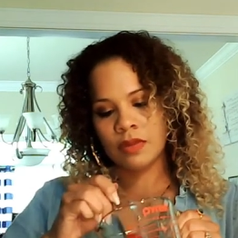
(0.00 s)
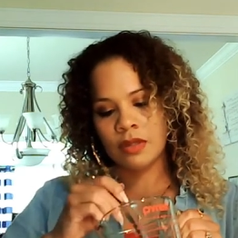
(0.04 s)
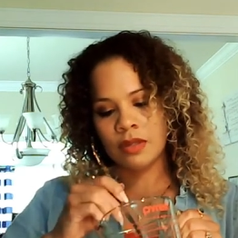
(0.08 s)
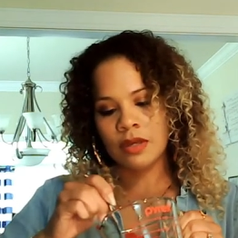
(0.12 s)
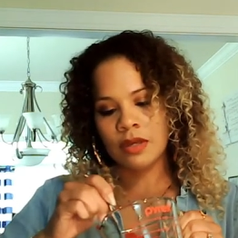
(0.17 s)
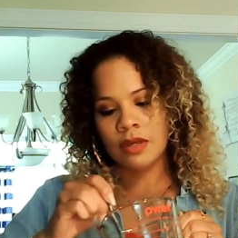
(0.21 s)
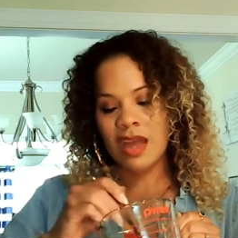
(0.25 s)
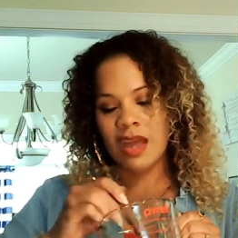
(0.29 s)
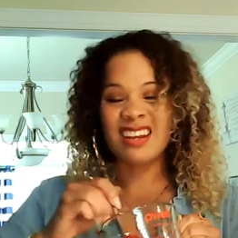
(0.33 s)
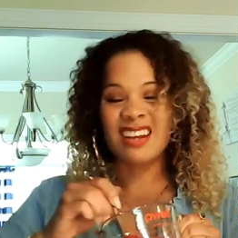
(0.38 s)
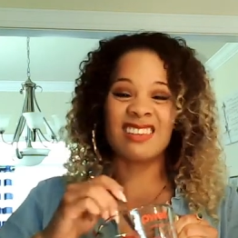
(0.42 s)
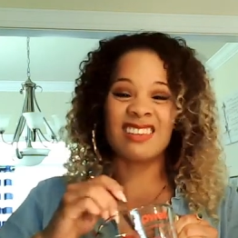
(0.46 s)

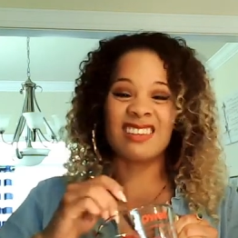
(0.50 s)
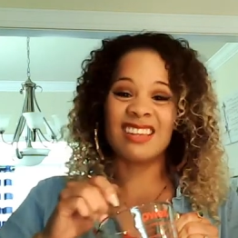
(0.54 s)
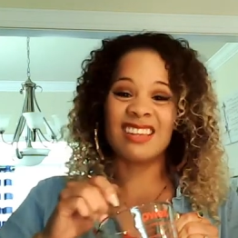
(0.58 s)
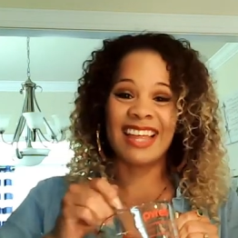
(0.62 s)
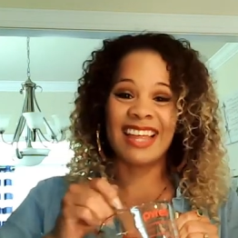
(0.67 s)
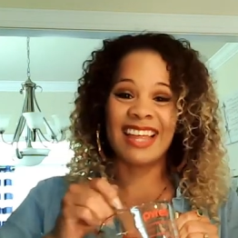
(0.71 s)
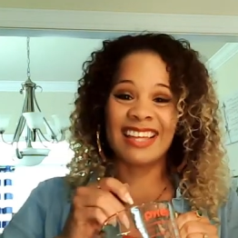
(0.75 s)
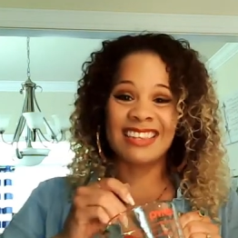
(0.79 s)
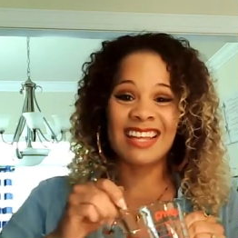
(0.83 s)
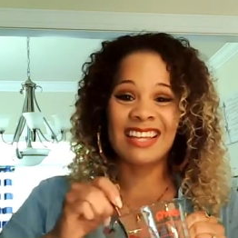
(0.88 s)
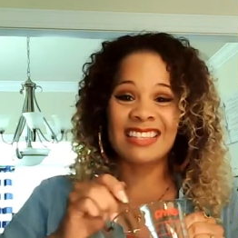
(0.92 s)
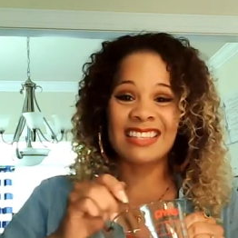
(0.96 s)
And
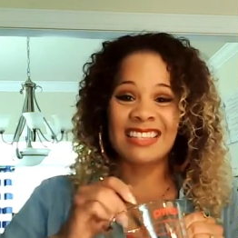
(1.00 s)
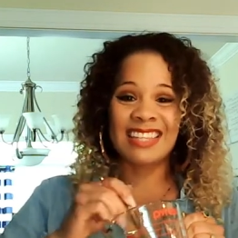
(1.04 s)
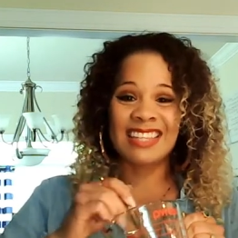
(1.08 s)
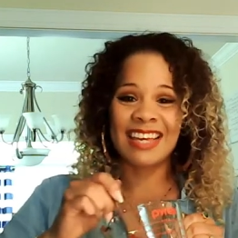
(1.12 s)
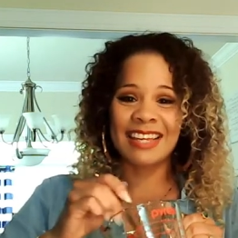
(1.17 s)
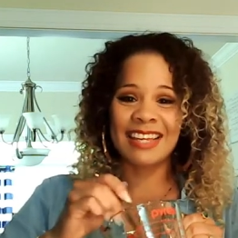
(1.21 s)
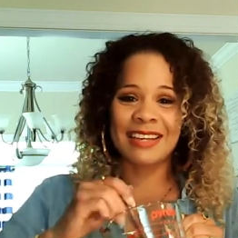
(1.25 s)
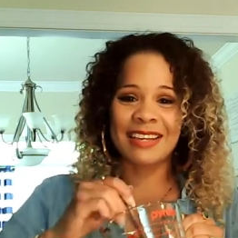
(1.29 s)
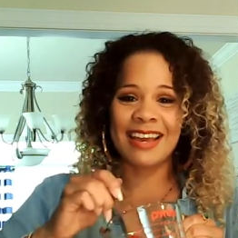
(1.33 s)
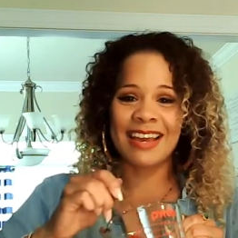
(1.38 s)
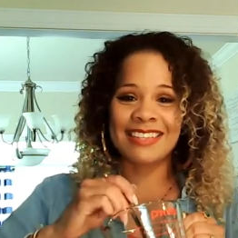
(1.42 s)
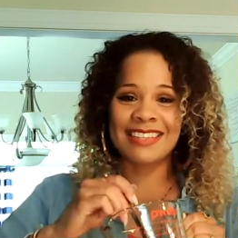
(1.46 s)
like that's it,
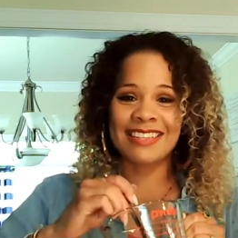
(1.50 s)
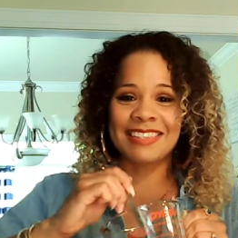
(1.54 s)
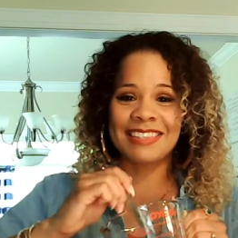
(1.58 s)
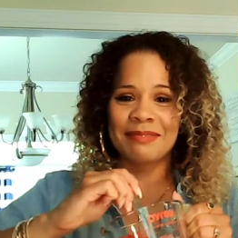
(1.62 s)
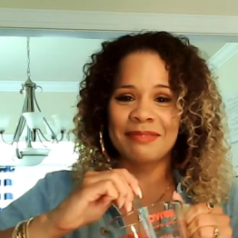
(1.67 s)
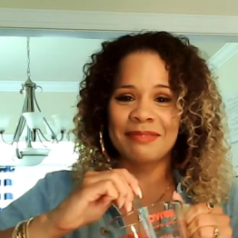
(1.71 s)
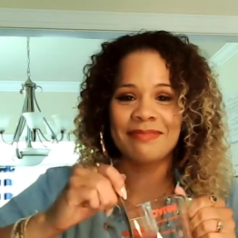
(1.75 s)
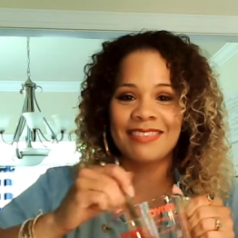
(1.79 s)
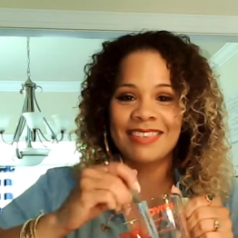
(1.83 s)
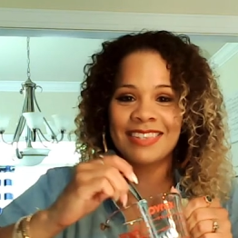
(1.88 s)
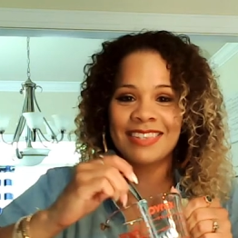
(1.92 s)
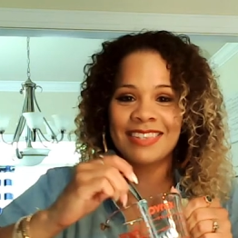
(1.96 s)
guys.
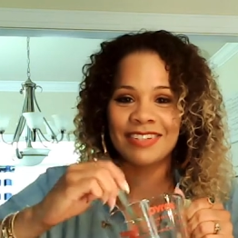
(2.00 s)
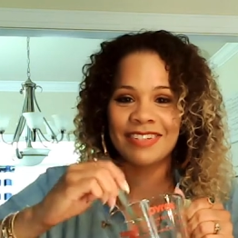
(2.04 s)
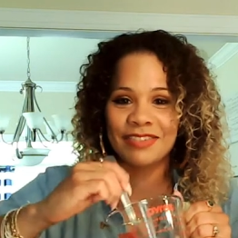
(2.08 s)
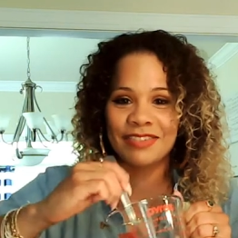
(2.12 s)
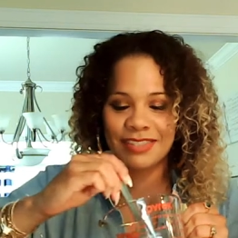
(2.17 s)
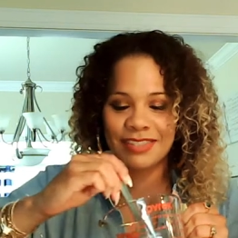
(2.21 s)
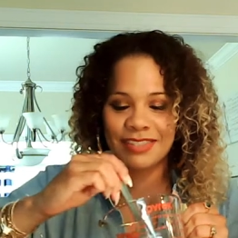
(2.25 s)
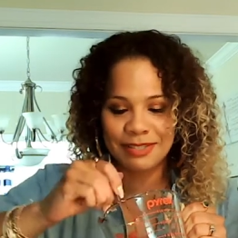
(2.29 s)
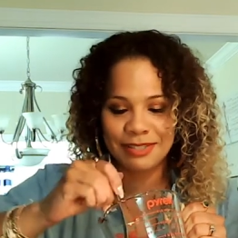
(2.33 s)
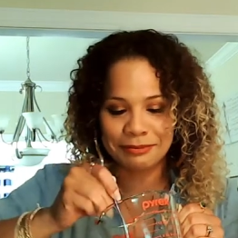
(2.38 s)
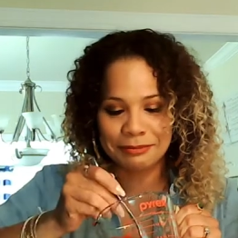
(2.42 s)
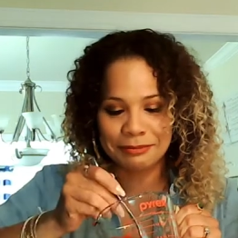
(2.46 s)

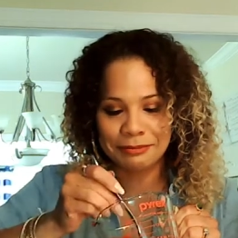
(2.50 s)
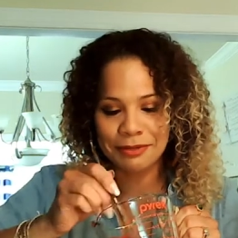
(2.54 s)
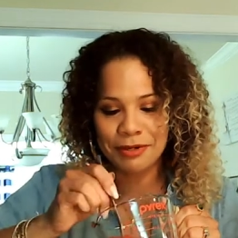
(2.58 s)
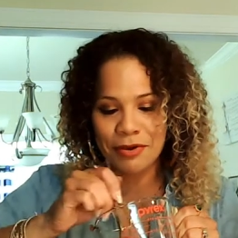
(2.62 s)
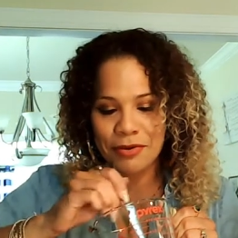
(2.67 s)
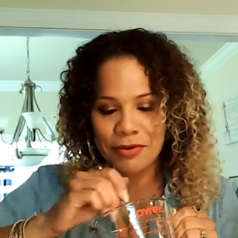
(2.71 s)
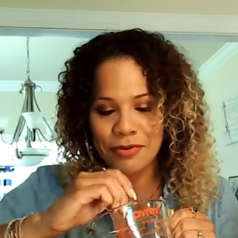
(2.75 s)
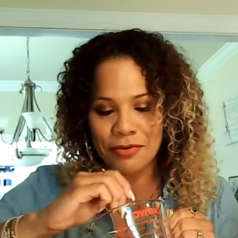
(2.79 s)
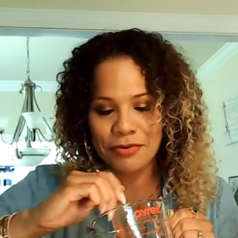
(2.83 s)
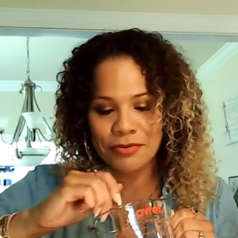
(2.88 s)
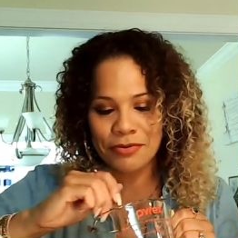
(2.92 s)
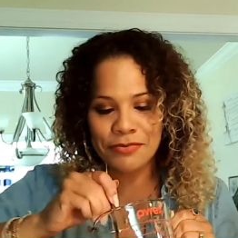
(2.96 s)
There's
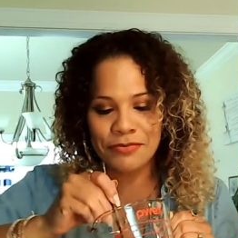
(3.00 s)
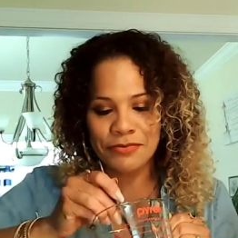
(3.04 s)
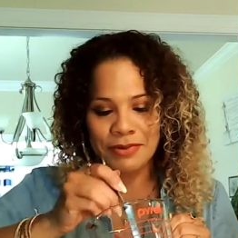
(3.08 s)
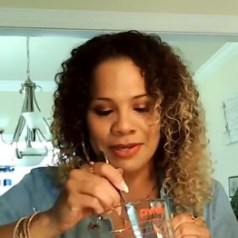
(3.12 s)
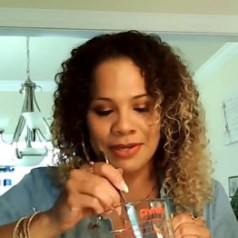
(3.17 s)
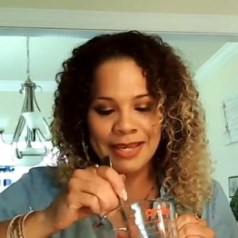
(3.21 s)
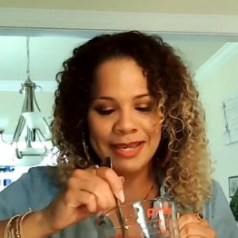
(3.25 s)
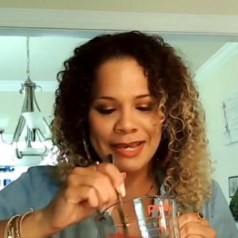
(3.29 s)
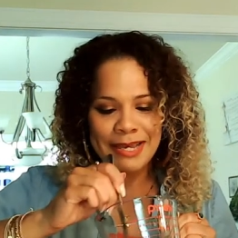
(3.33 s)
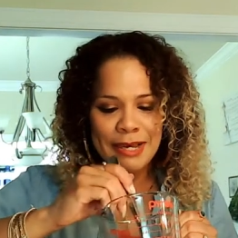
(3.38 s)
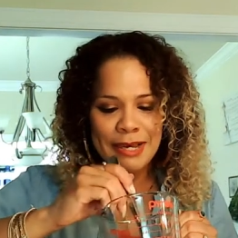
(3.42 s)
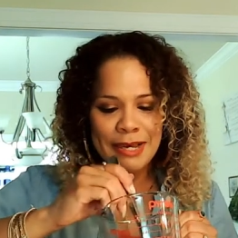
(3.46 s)
no
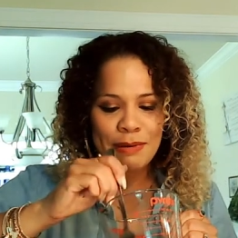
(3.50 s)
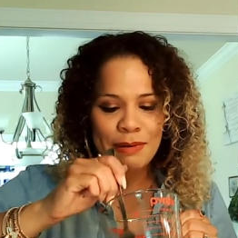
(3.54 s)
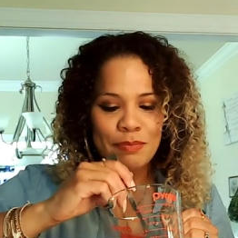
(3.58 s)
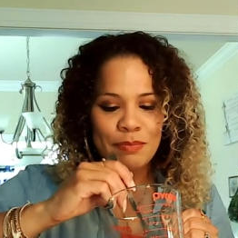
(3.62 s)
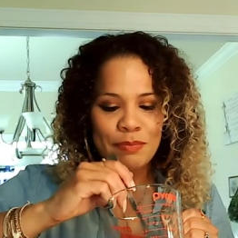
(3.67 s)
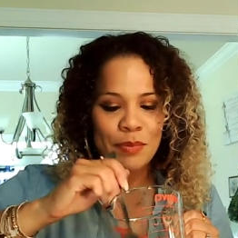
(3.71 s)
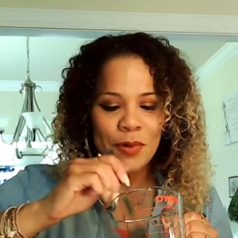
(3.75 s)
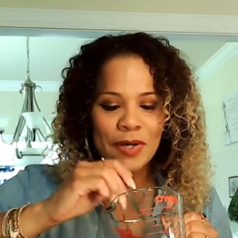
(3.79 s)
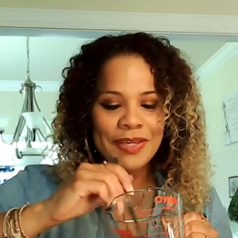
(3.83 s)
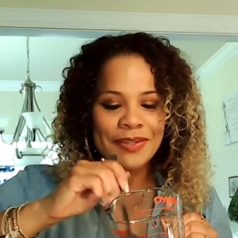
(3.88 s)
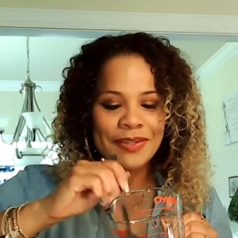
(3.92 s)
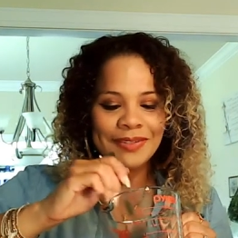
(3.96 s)

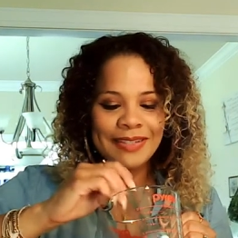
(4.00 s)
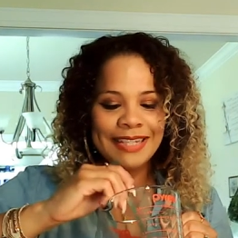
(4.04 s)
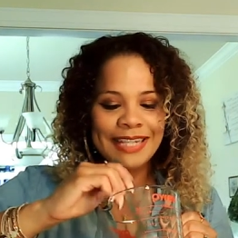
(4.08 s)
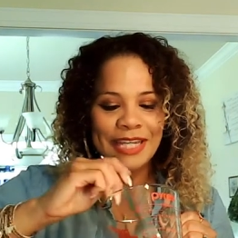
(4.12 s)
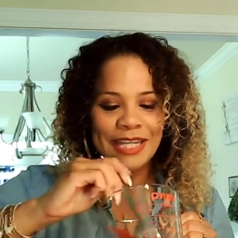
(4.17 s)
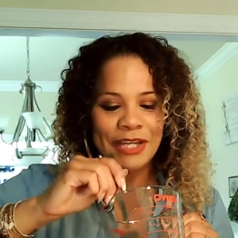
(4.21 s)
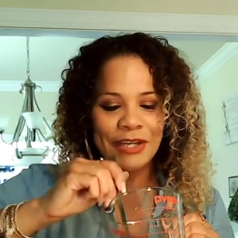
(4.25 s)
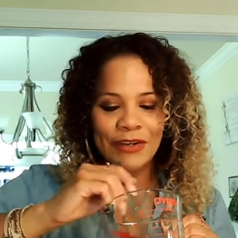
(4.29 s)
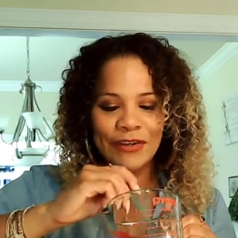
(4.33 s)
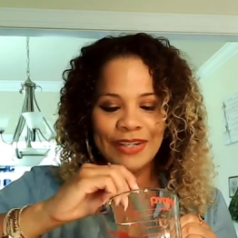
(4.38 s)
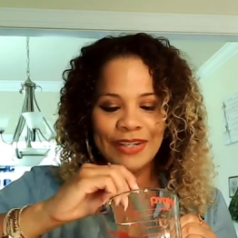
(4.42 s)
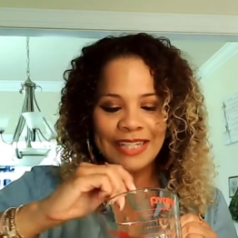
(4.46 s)
boiling,
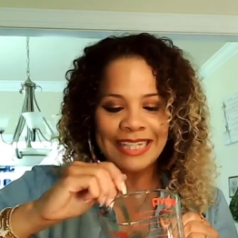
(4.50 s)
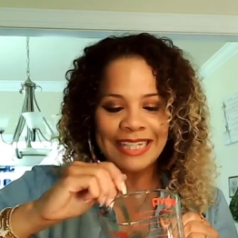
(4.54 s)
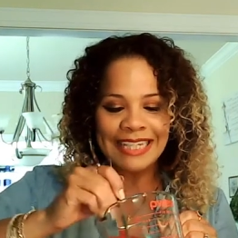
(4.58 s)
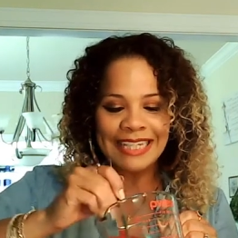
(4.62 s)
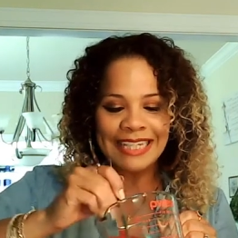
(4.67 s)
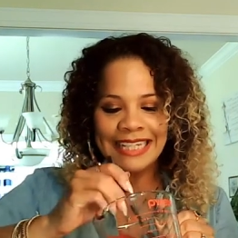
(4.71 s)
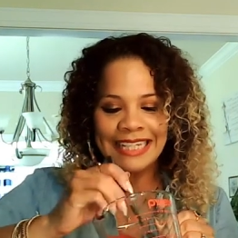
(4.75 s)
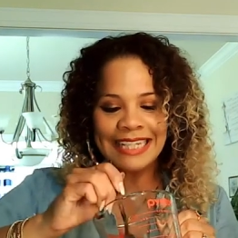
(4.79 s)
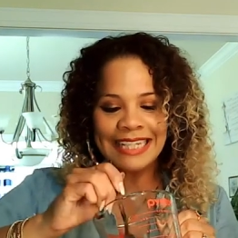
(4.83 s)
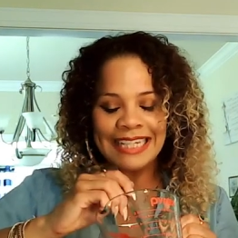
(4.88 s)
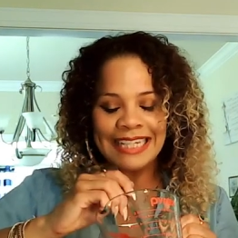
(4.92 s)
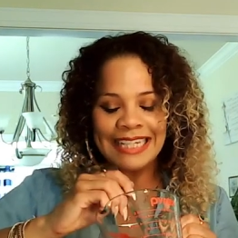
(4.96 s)

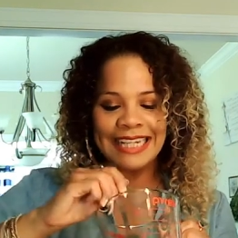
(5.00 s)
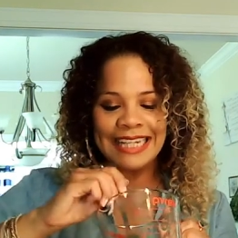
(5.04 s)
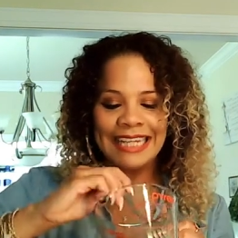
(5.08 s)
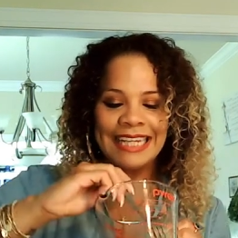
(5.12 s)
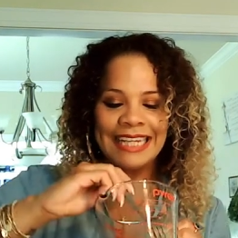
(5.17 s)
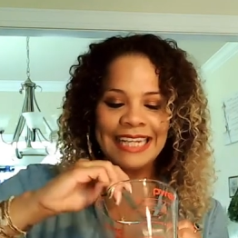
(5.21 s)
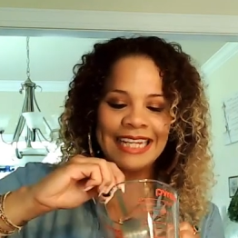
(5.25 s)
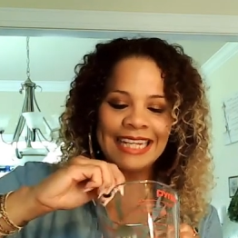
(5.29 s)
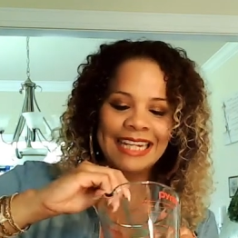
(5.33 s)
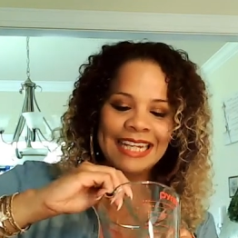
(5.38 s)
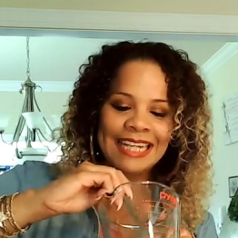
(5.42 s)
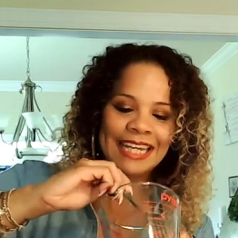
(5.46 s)
cooking,
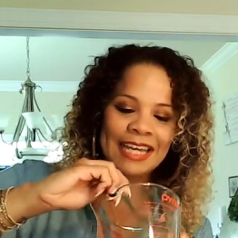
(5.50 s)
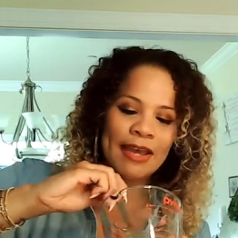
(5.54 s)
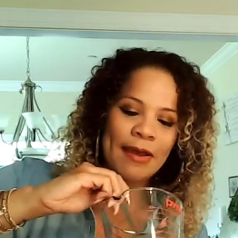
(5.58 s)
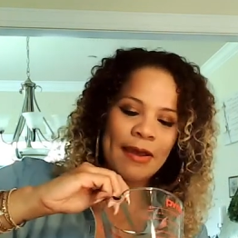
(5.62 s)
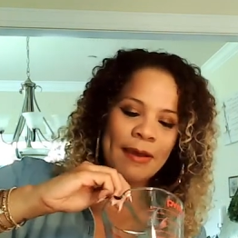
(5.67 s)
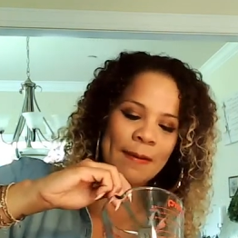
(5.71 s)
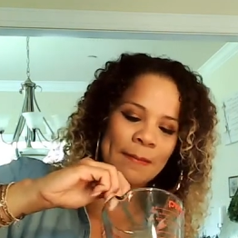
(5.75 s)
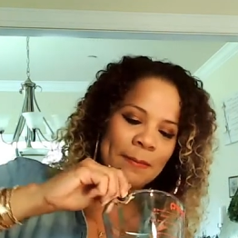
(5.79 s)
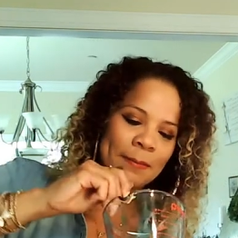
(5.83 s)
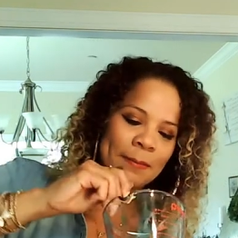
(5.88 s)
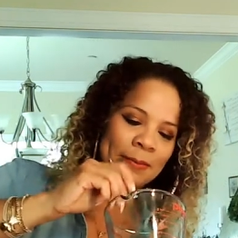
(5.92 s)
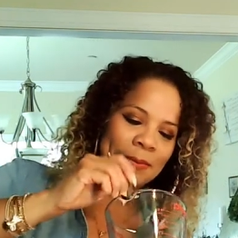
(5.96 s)
heating
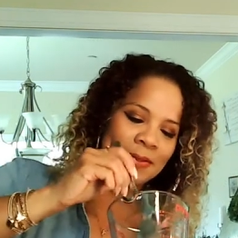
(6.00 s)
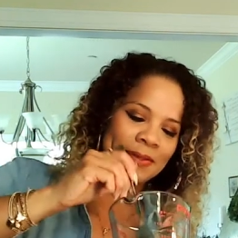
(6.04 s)
up.